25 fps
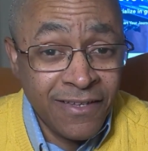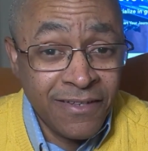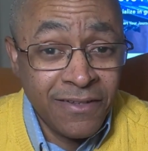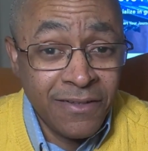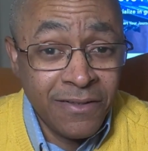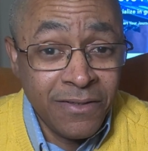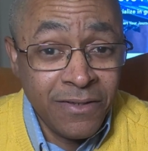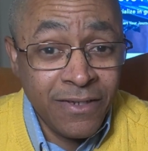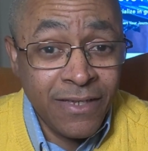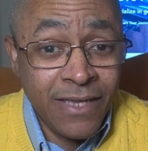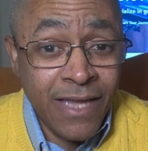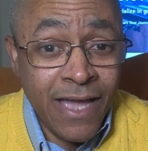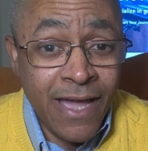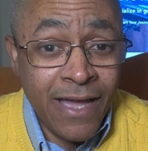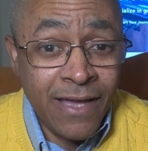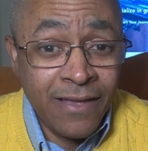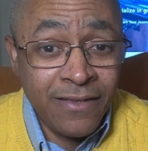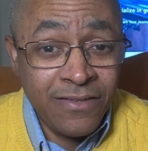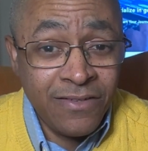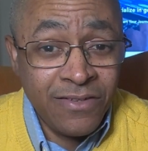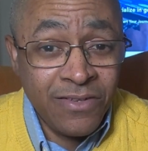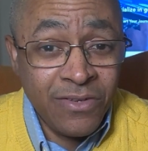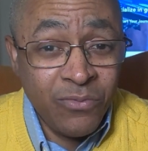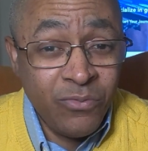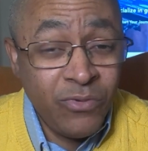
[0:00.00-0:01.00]
Look,
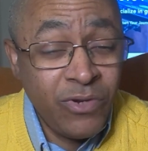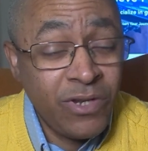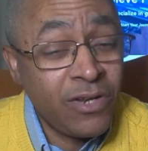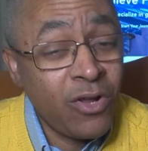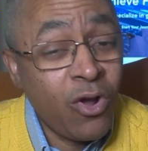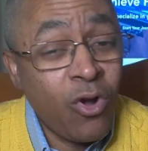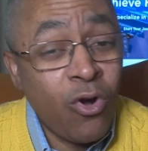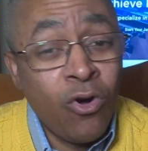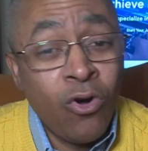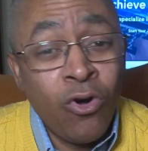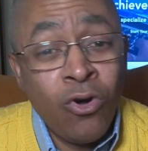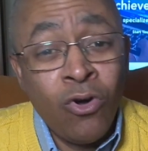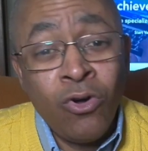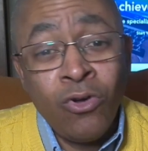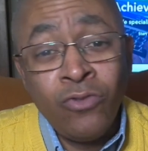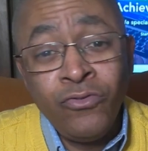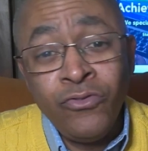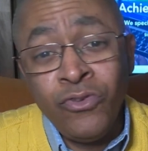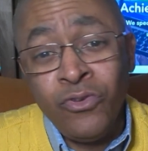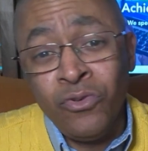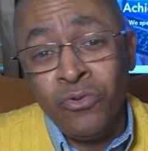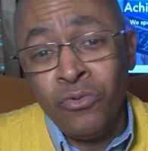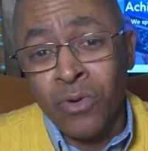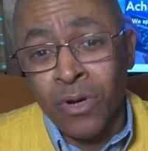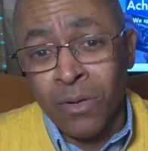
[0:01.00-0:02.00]
guys, we're an all
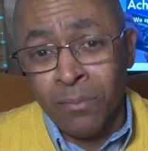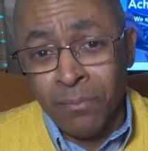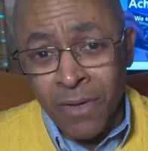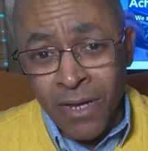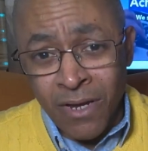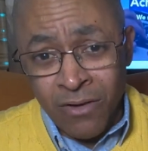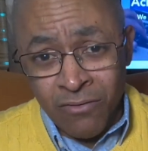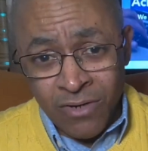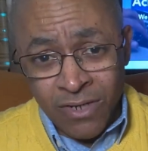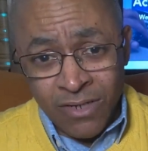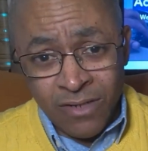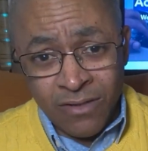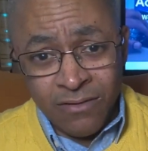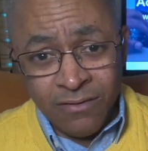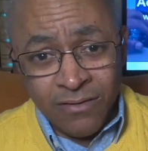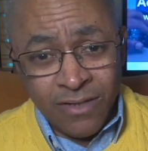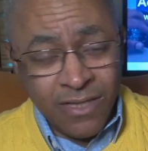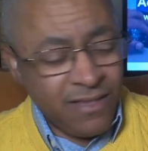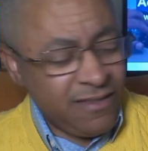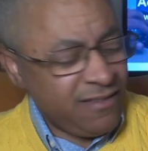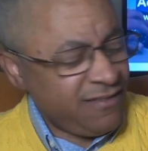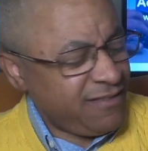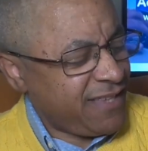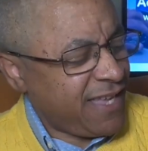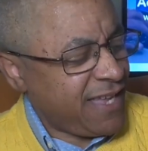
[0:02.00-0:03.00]
new America. Okay,
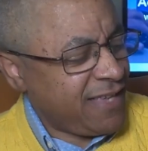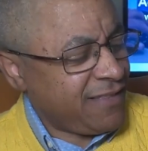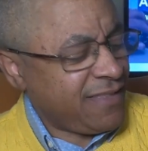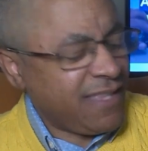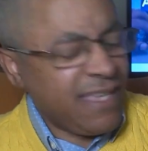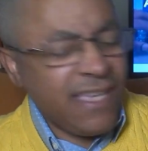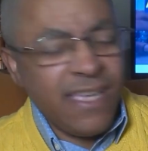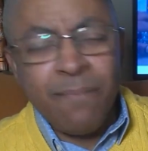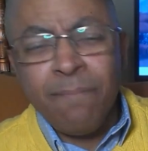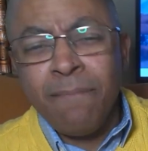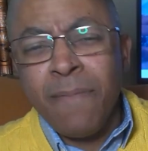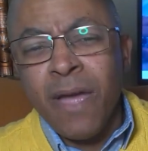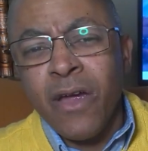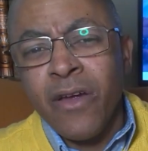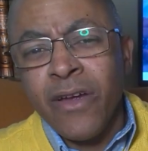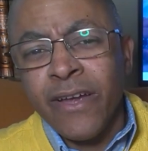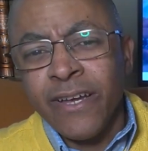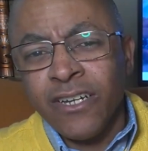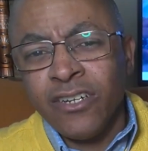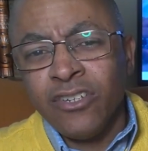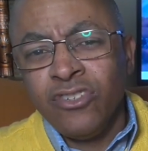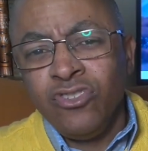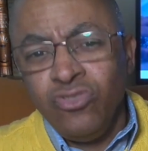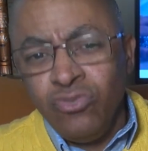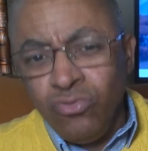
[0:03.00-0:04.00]
this ain't the
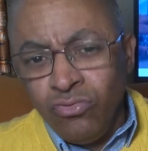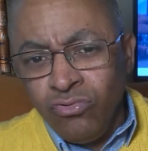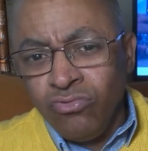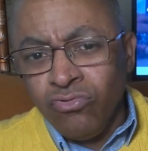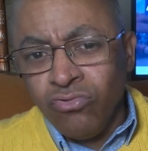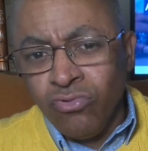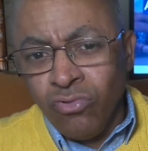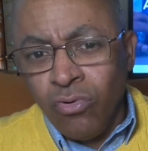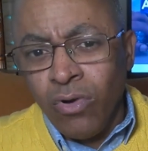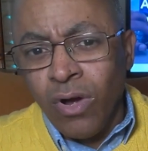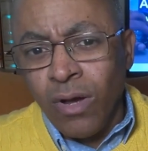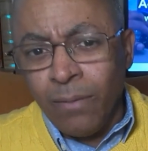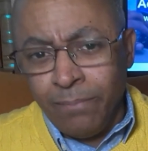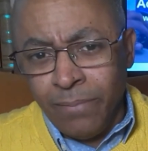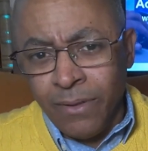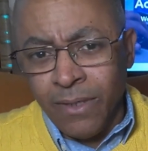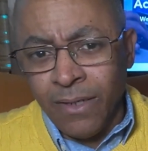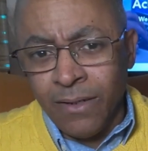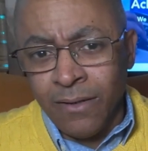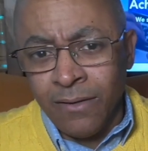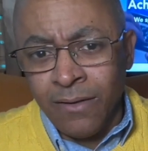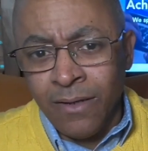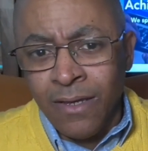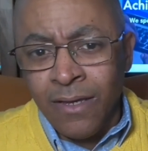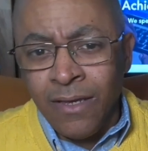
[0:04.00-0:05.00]
America you grew up
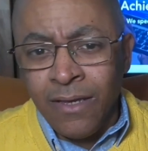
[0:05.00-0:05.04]
in.